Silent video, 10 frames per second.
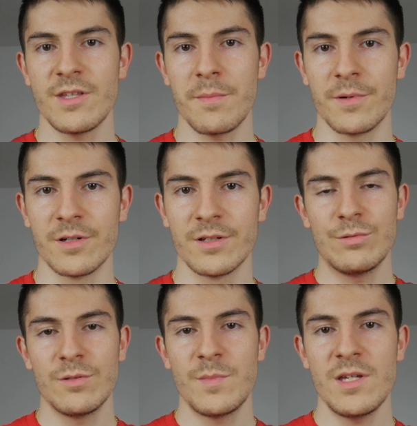a stepper.
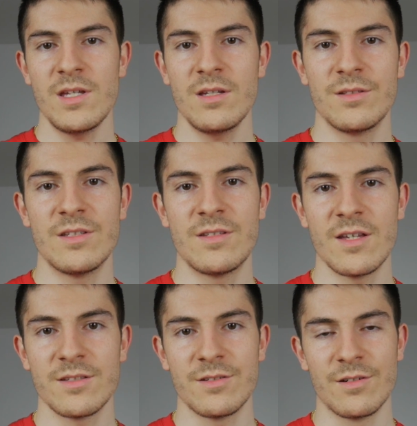It would be a
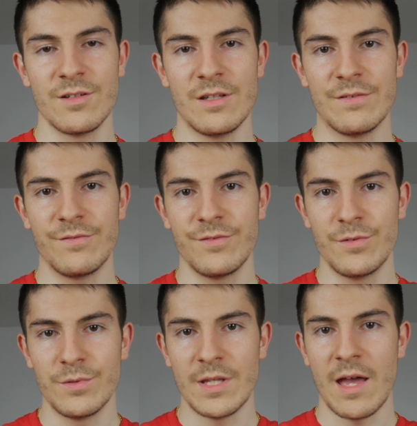disaster if
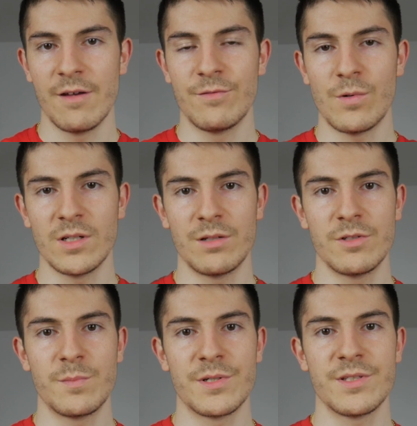you would have
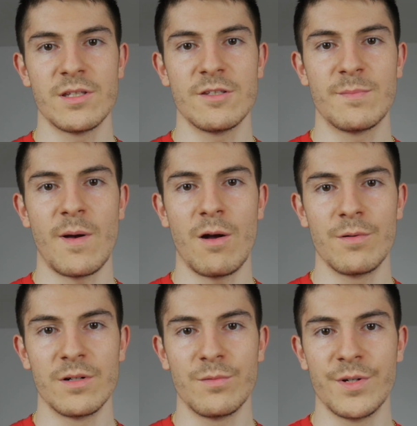100%
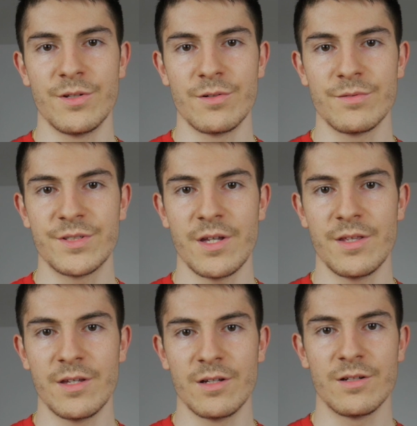power when you're
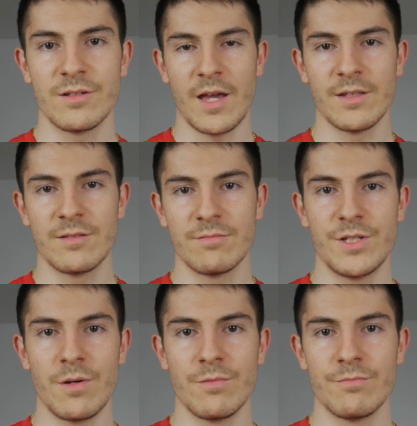standing at
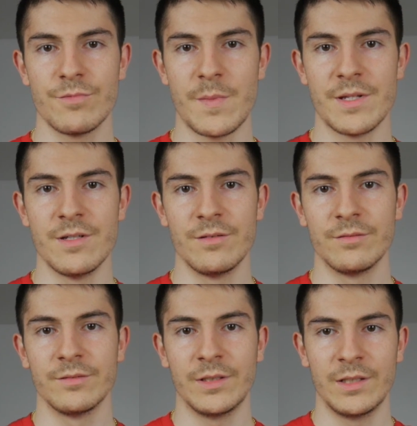zero speed.
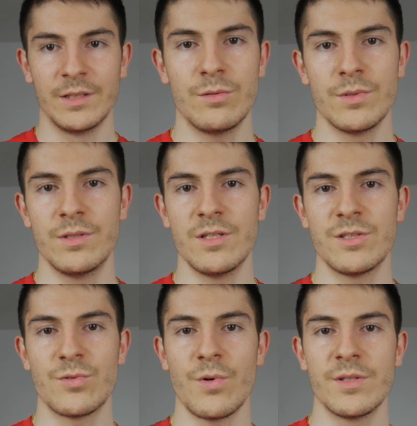It would
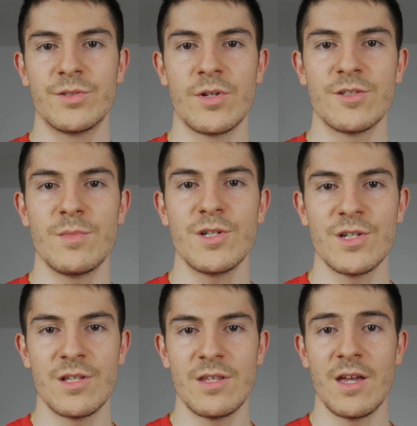destroy the
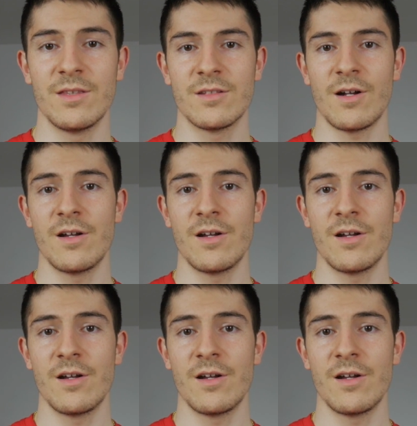transmission and the